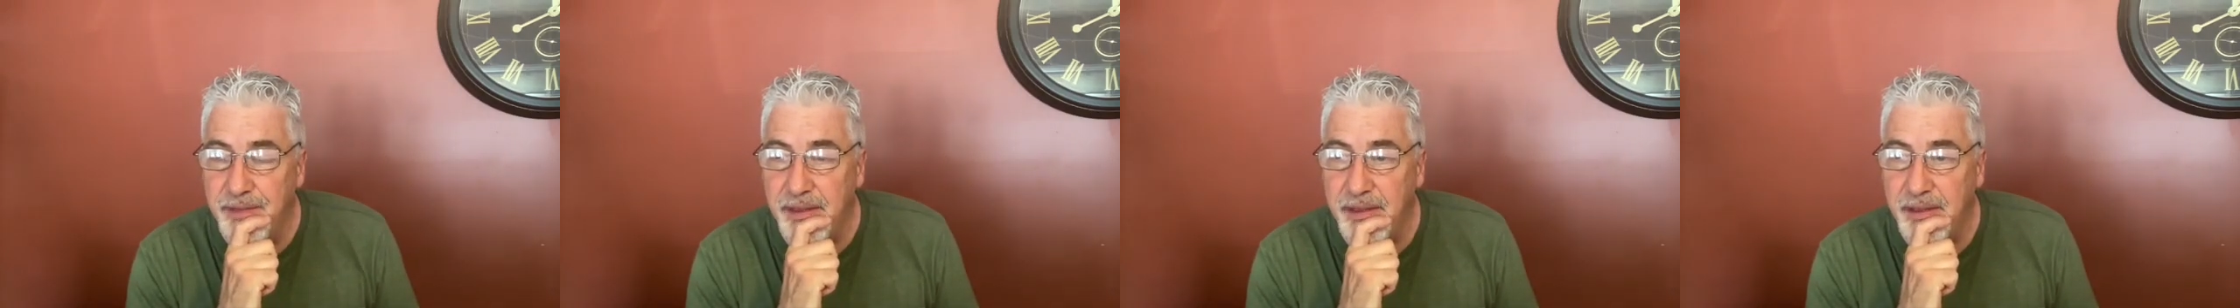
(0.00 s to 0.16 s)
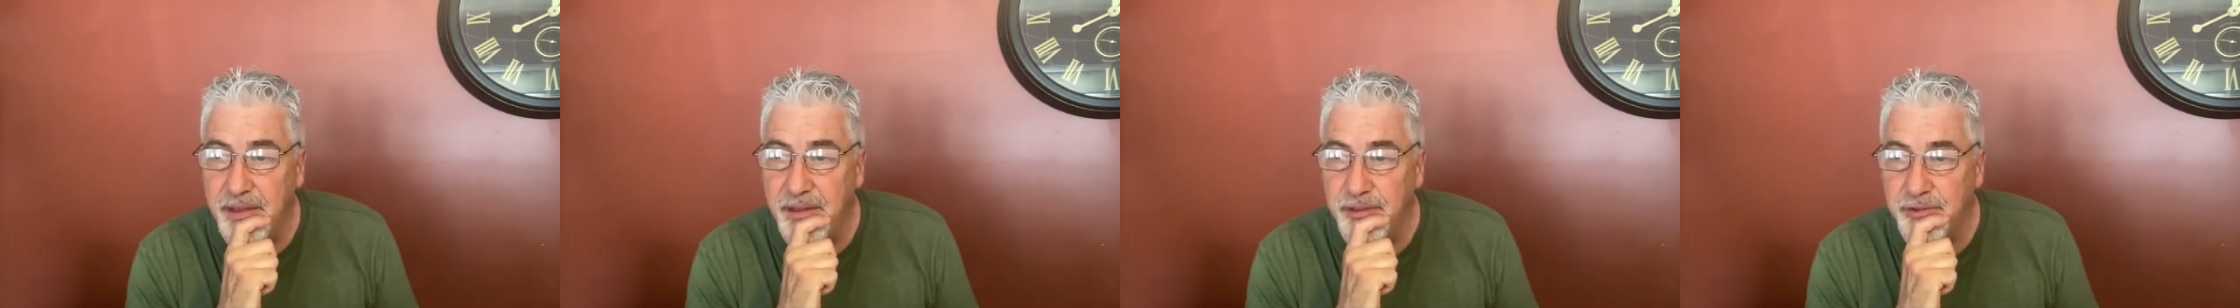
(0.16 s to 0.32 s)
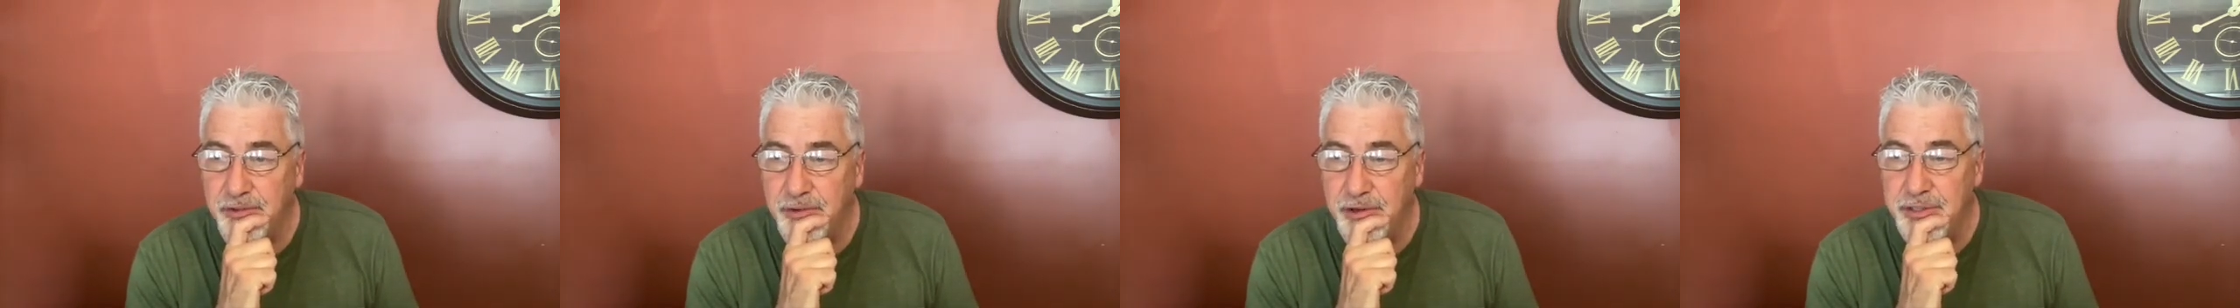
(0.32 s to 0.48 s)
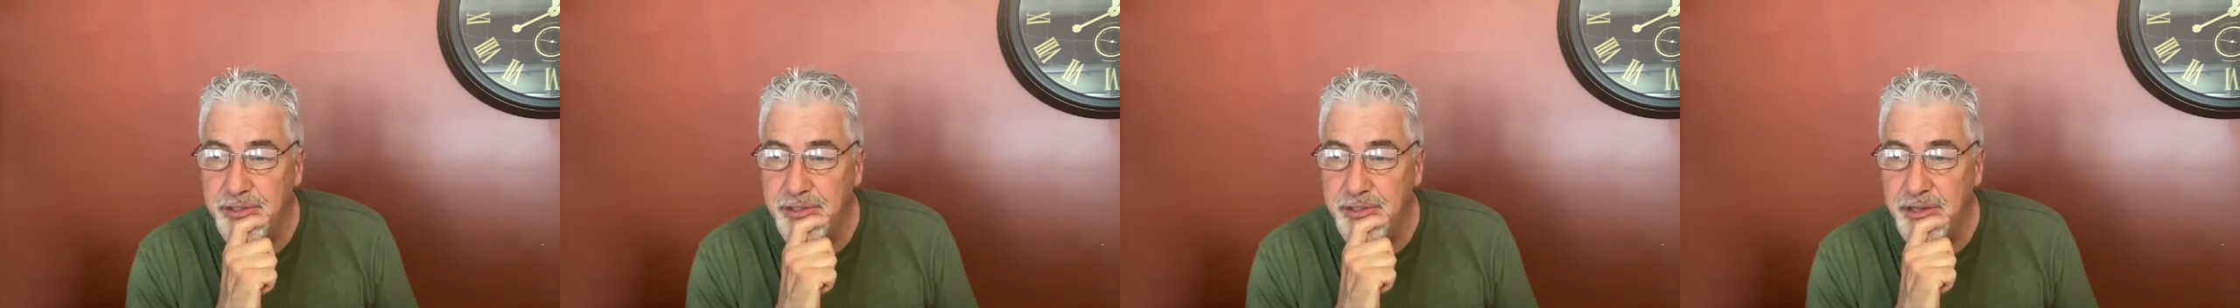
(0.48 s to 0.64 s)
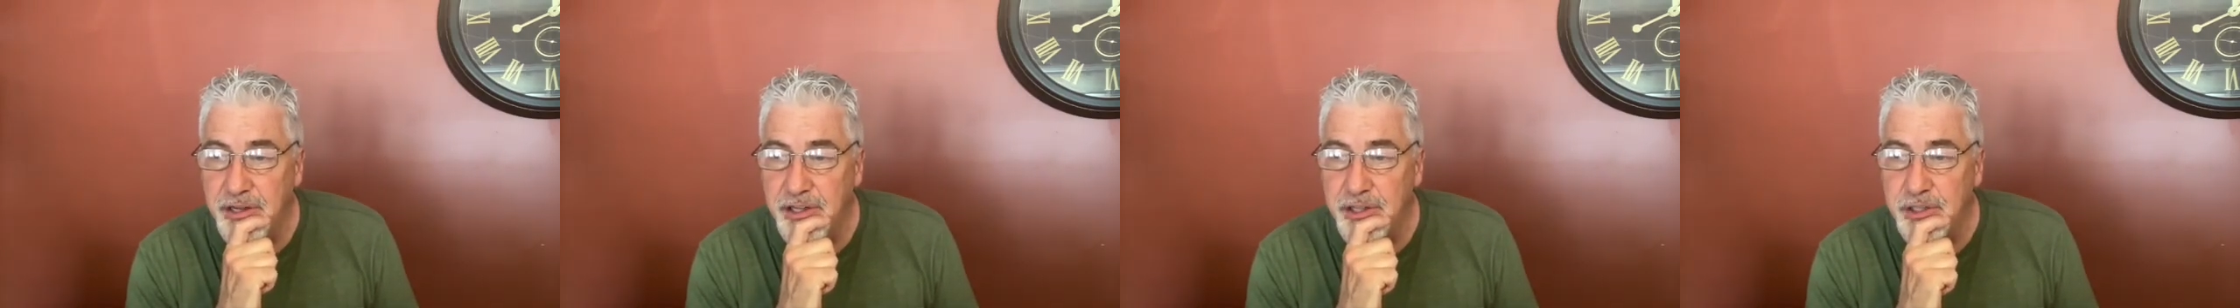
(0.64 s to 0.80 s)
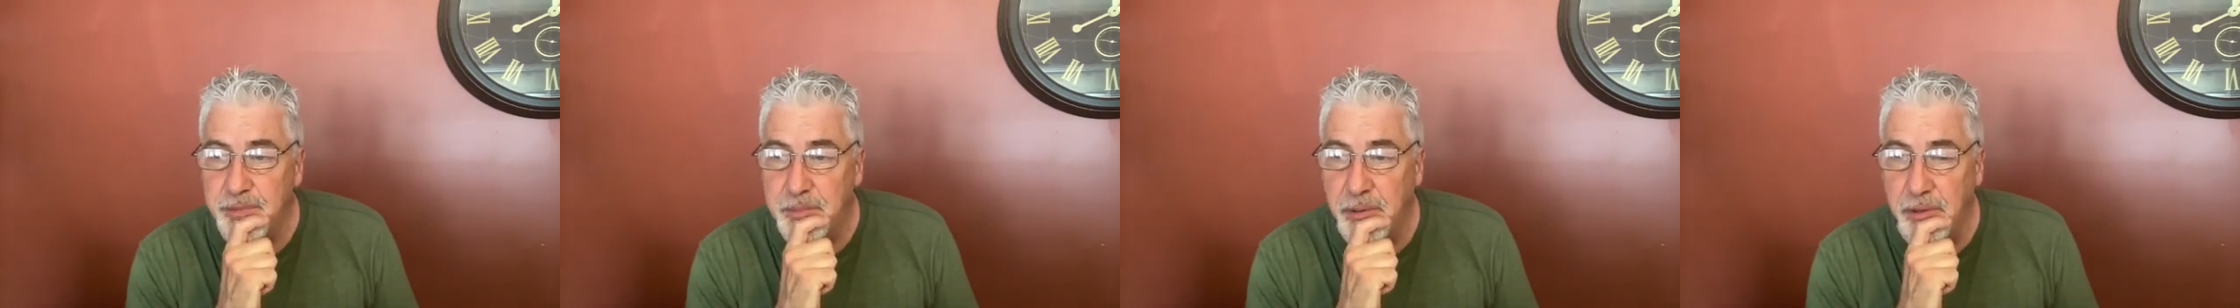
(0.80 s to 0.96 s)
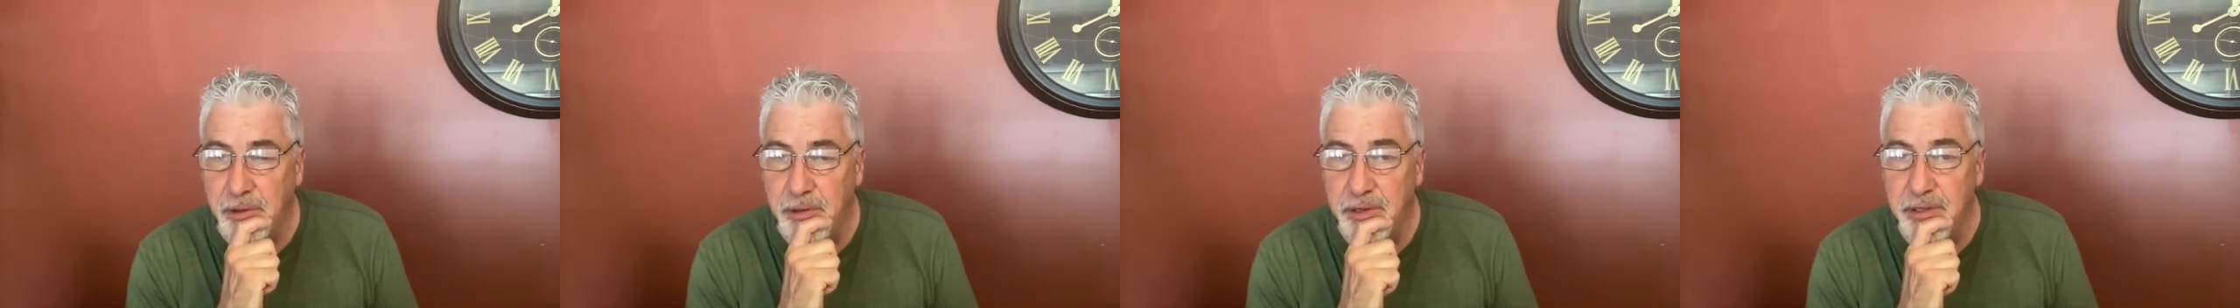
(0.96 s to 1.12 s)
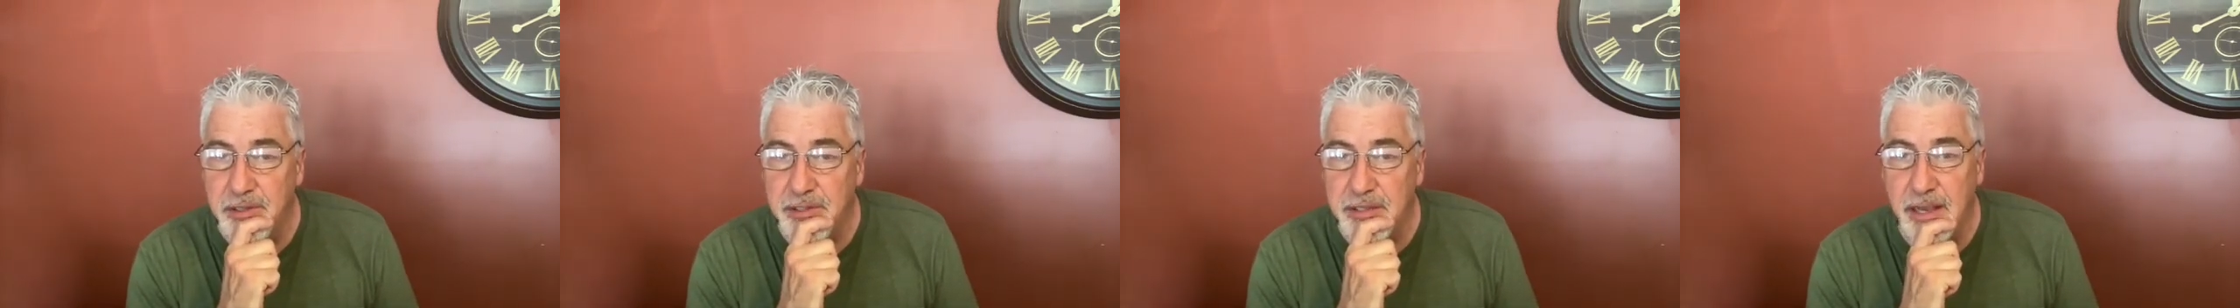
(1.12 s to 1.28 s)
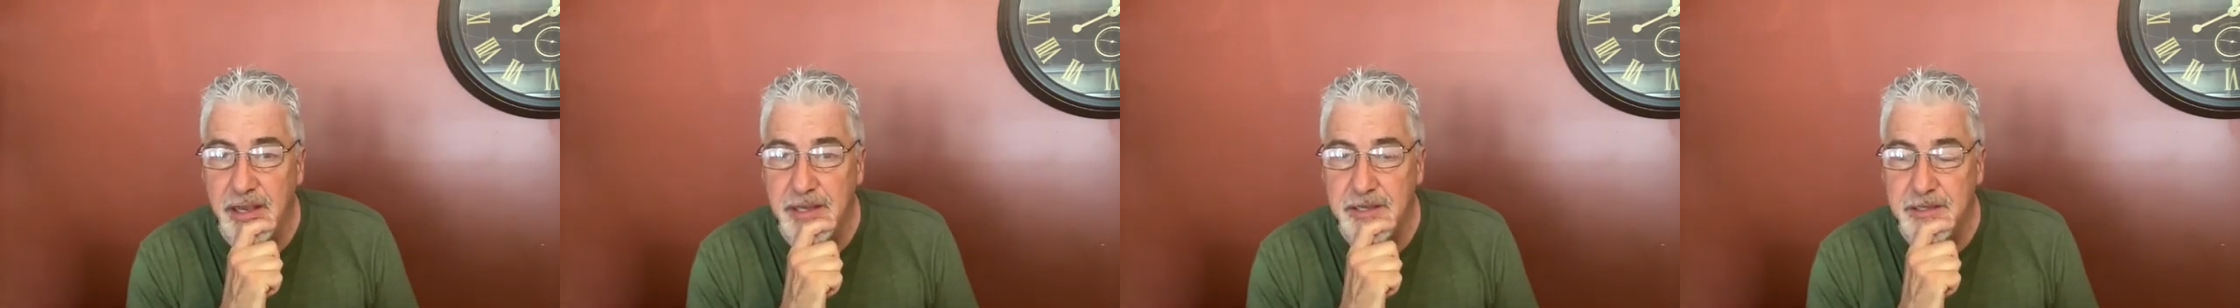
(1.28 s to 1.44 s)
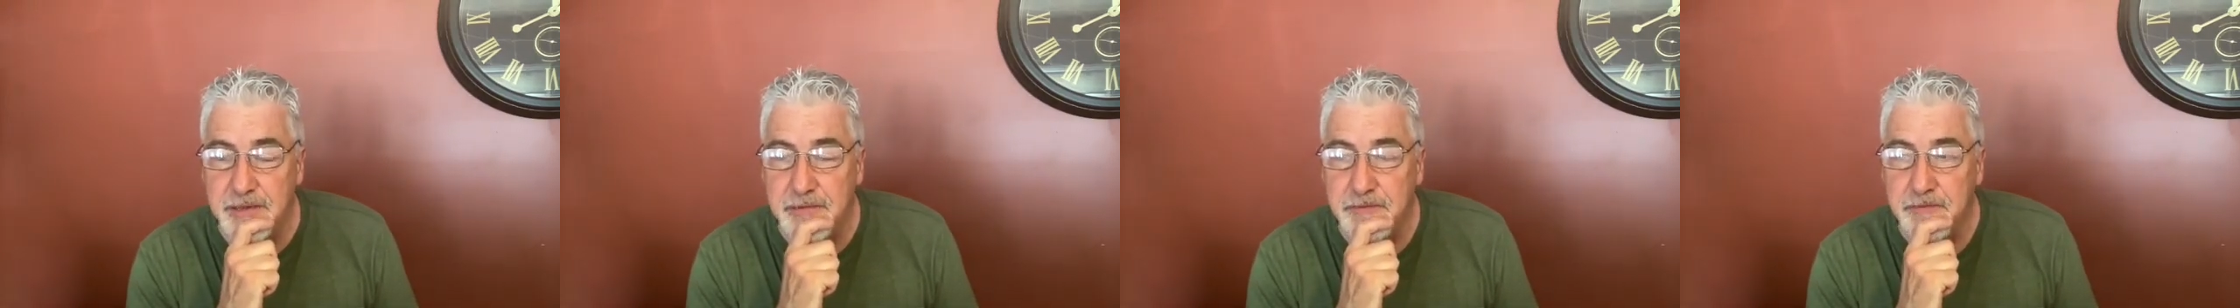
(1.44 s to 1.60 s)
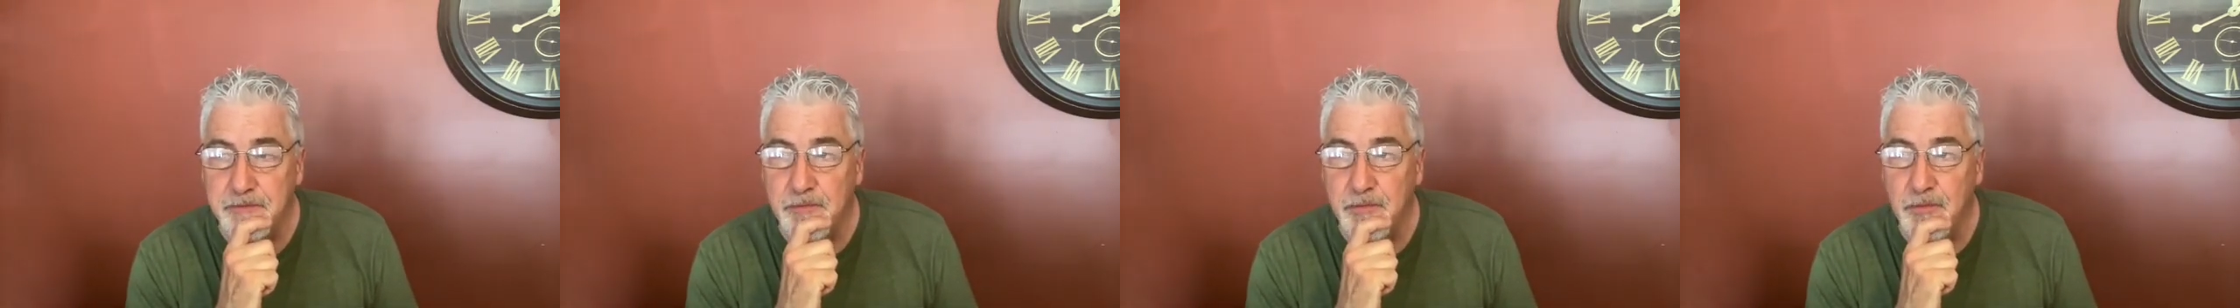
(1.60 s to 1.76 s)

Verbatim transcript: the Christian experience as